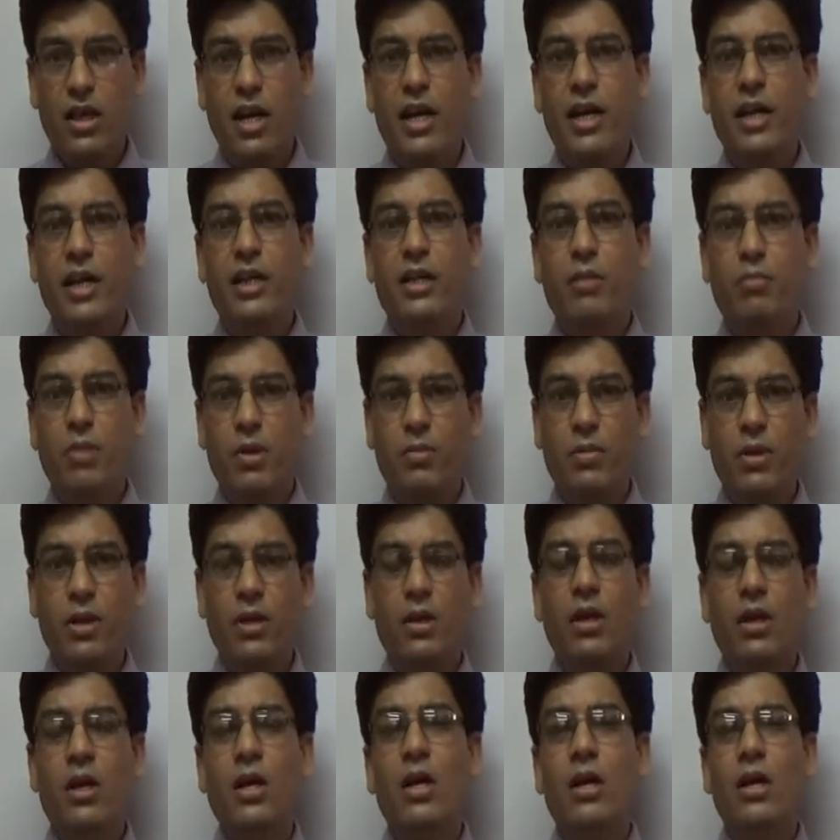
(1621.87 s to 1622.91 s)
kind. The people
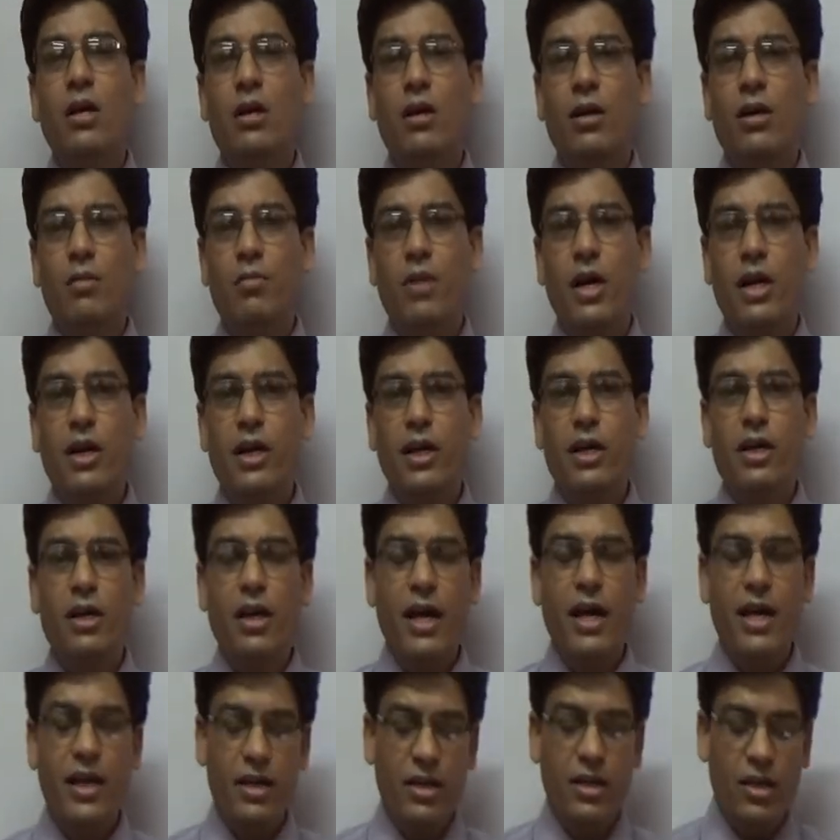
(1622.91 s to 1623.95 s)
market
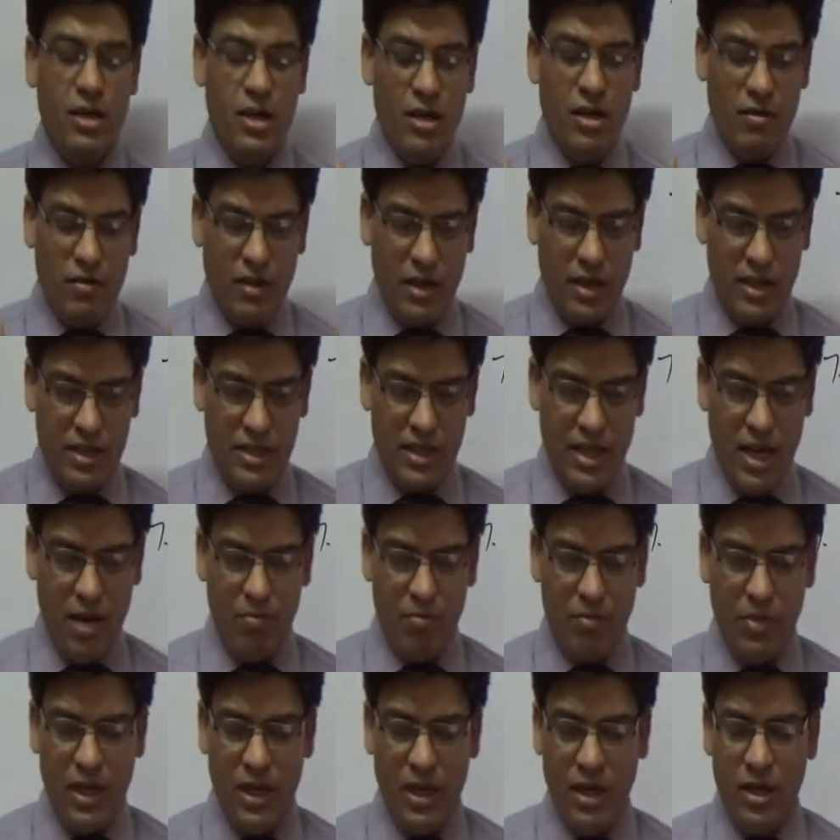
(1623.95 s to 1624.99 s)
like, for
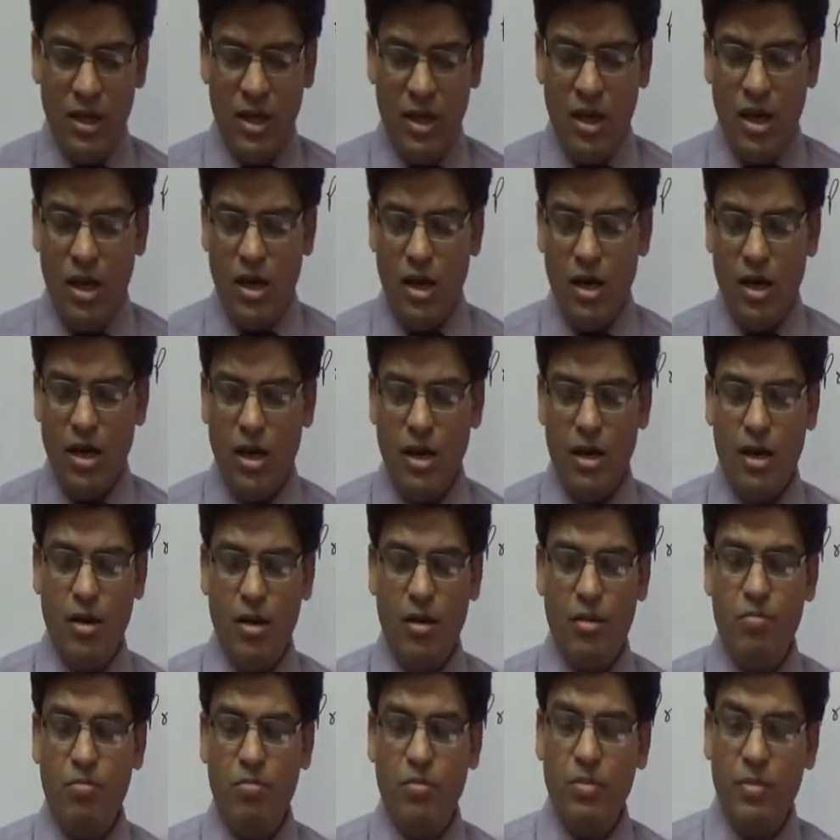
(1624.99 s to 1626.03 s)
example,
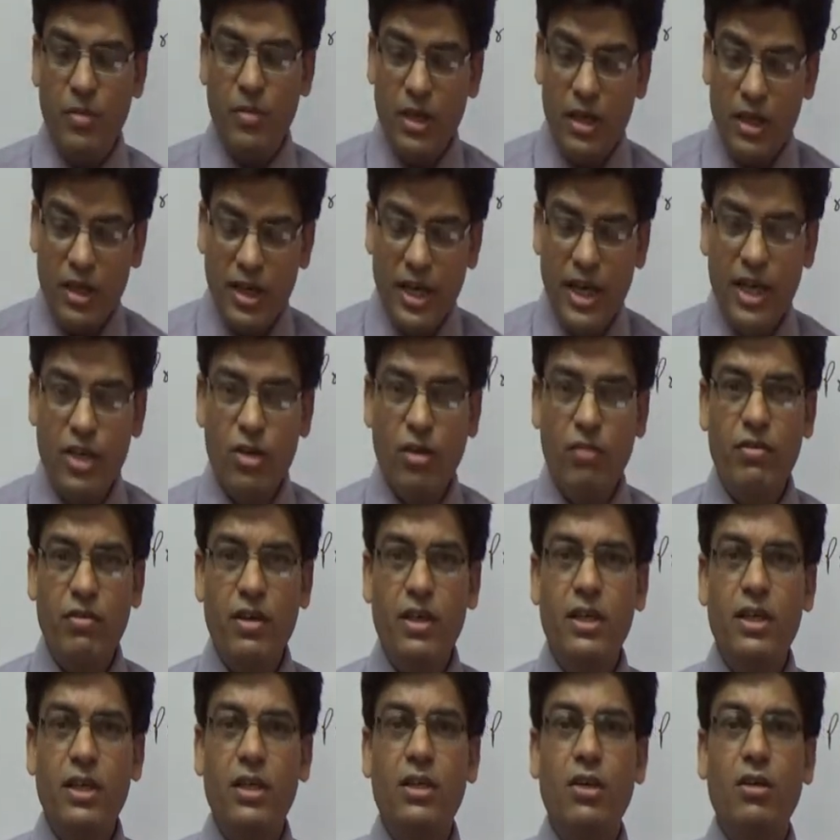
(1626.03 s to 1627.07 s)
rate of
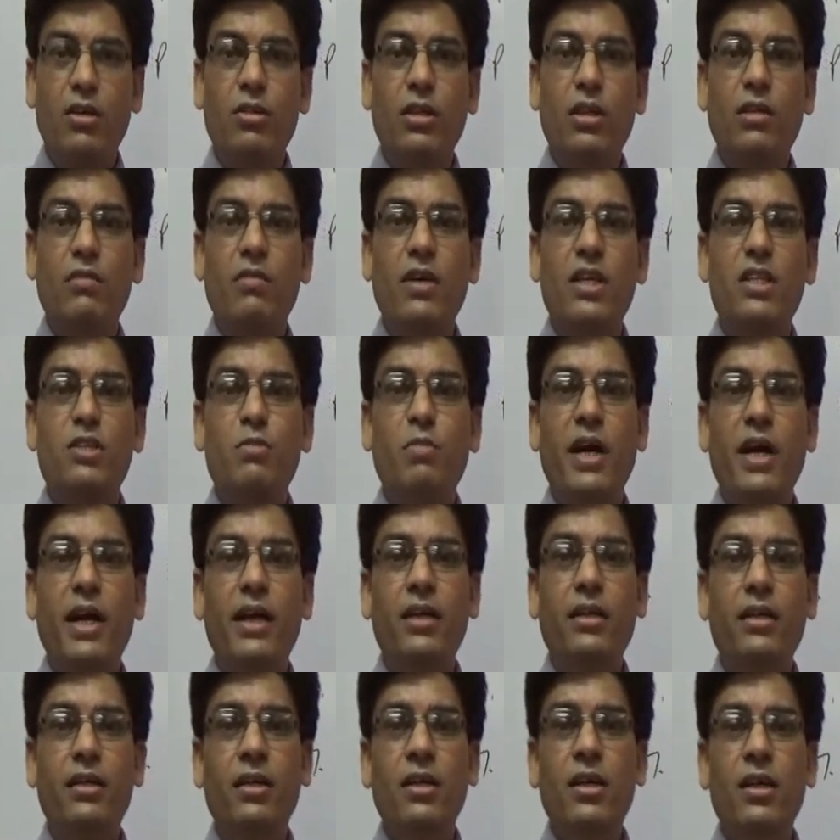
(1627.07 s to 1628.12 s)
return on
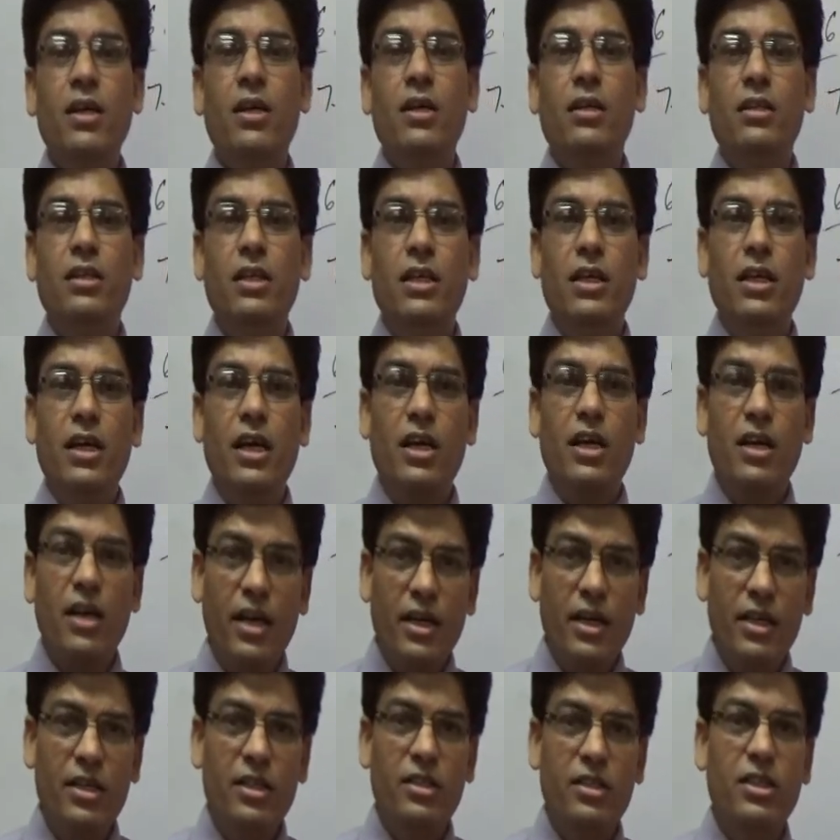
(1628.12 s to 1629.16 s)
investment, the
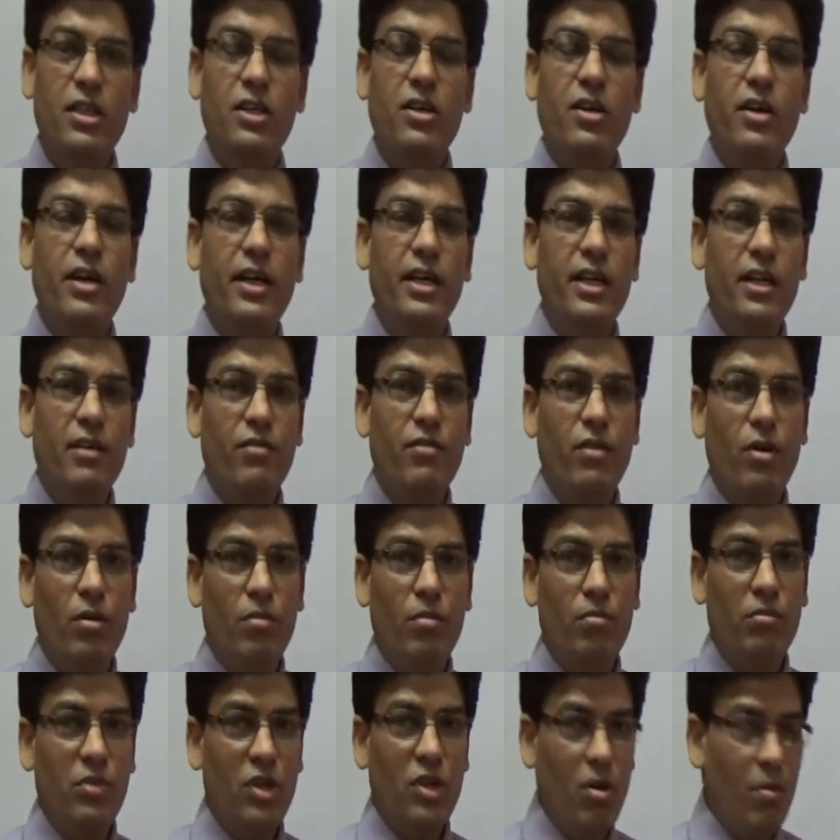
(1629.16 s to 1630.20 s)
rent generated
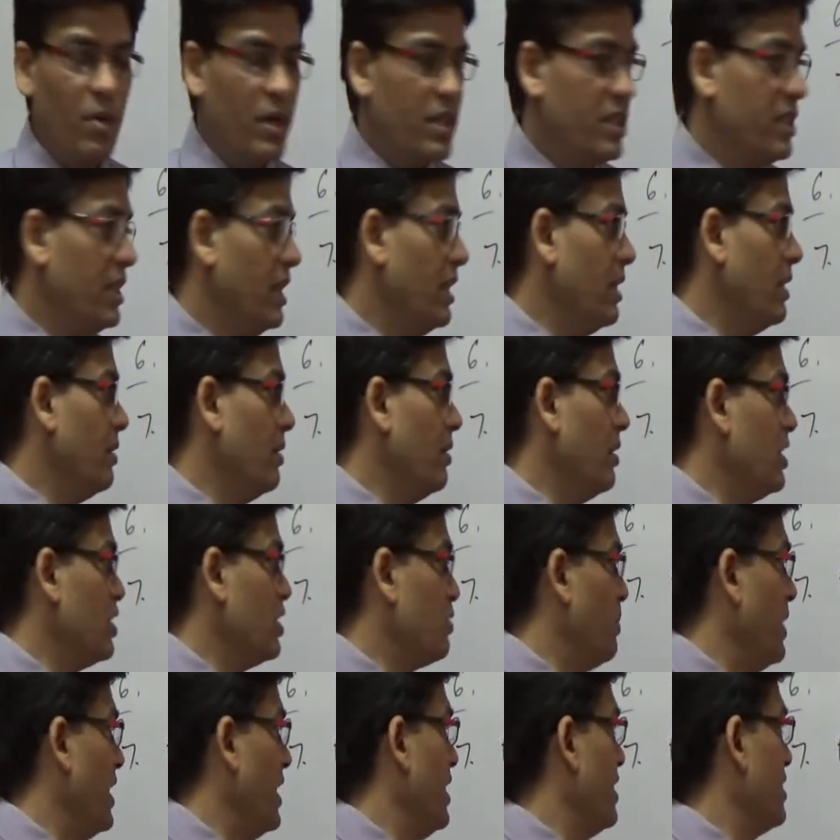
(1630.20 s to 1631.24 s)
from commercial
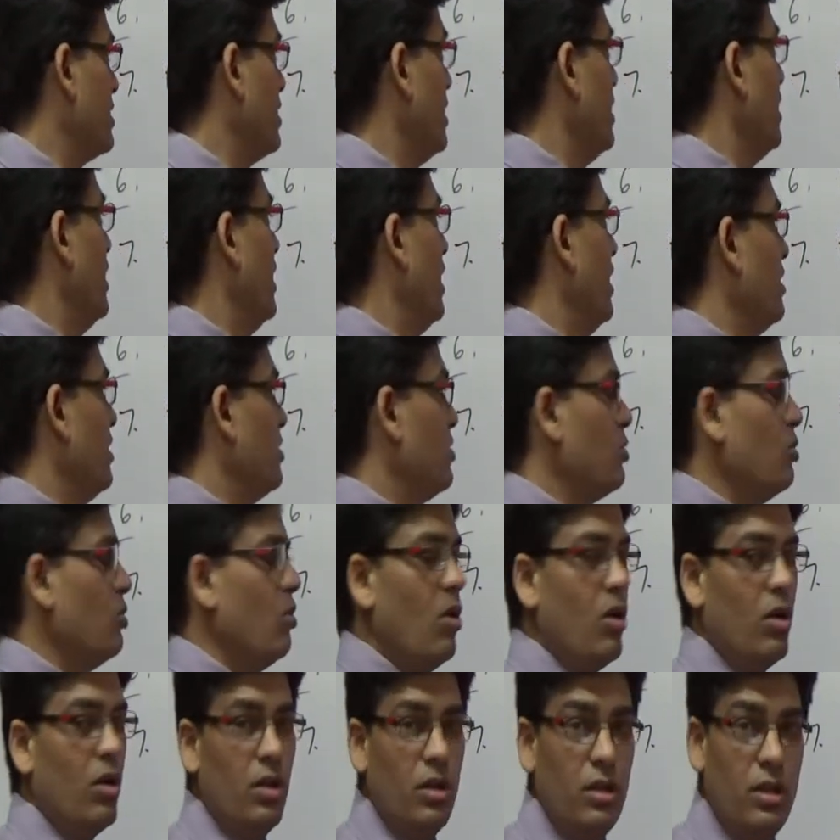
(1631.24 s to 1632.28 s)
space, and so
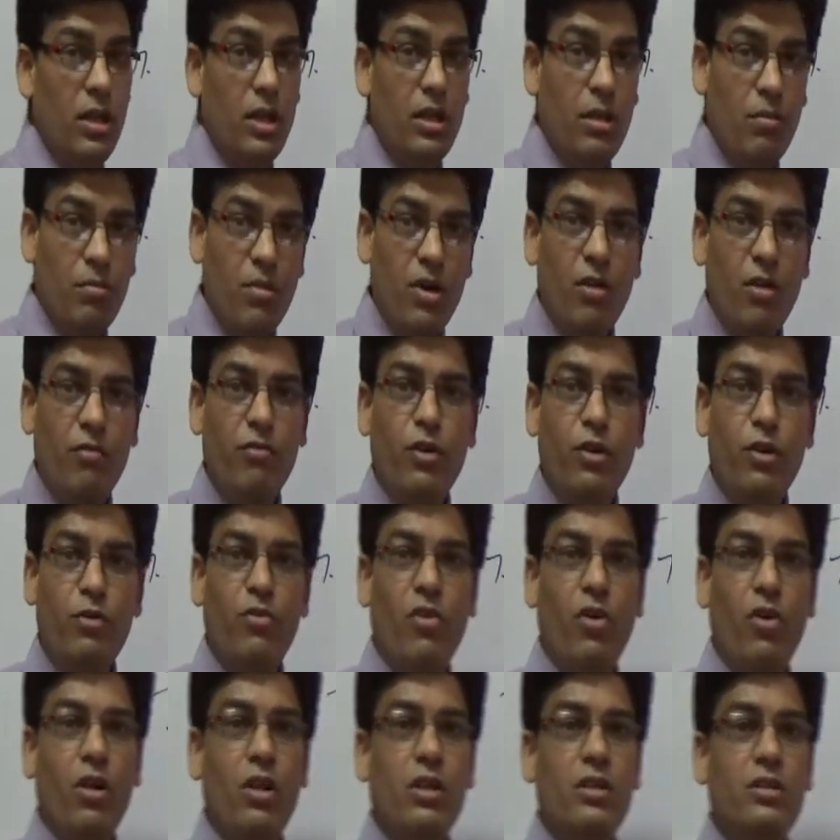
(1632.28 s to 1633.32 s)
on, the number of
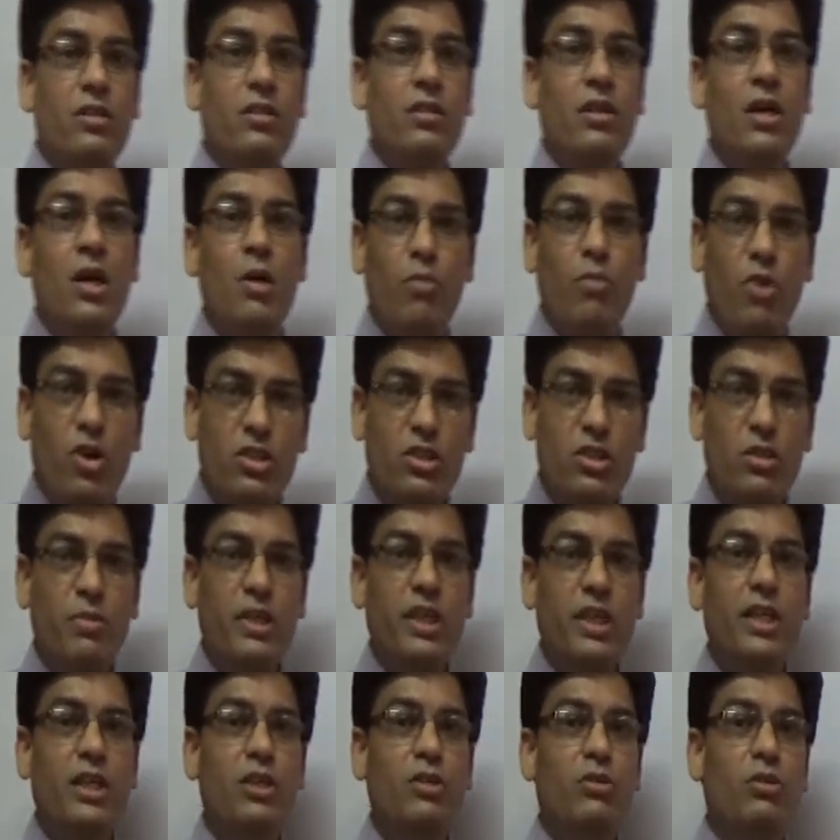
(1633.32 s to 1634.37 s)
footfalls,
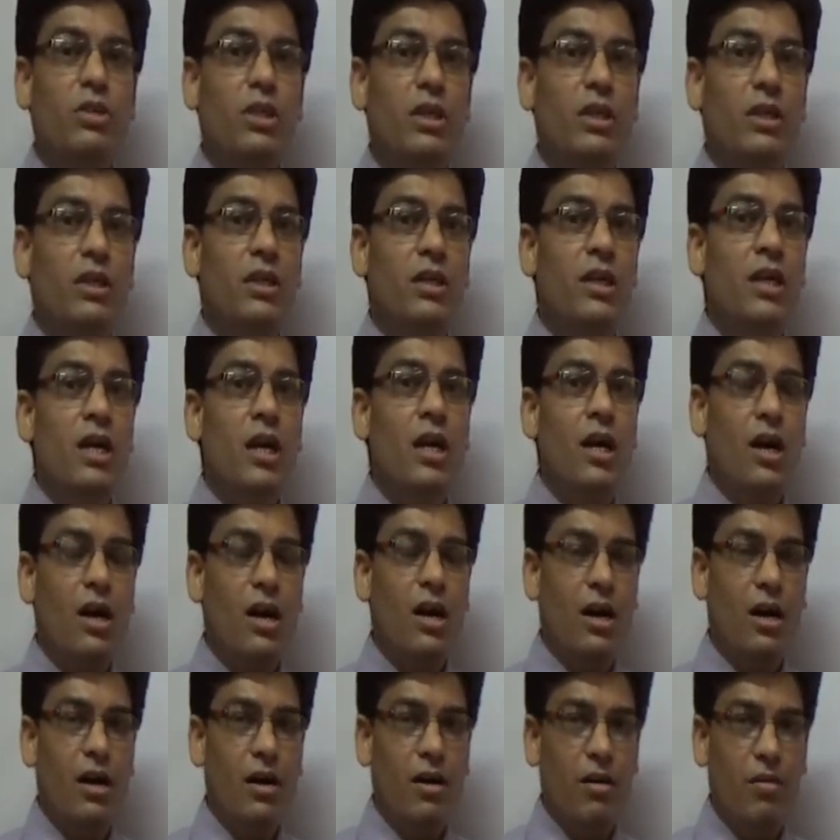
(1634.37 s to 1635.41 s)
proximity to the
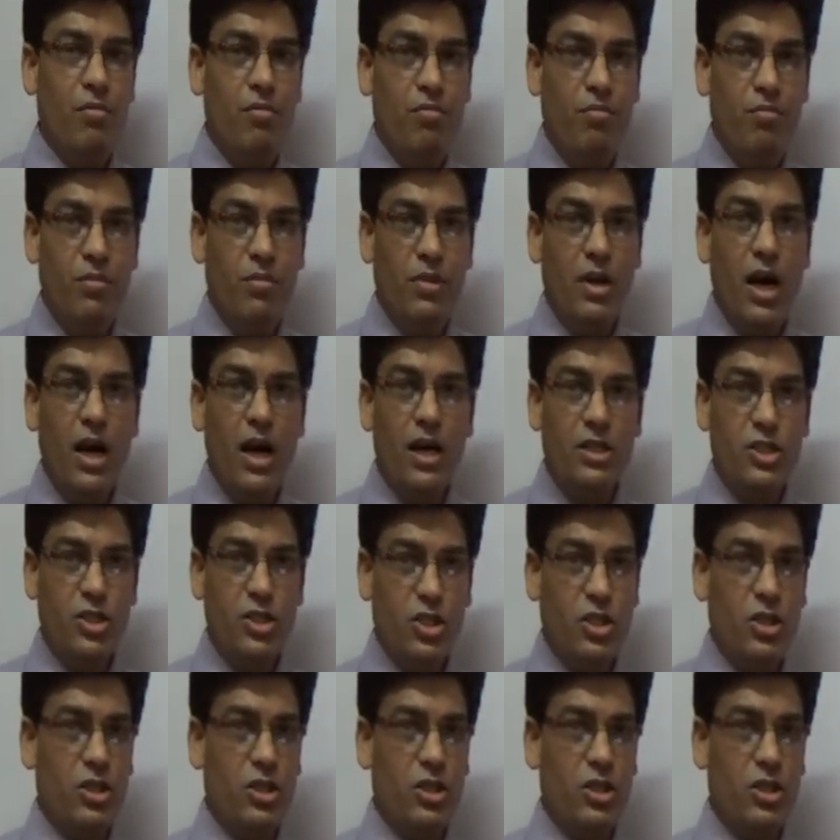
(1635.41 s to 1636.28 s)
large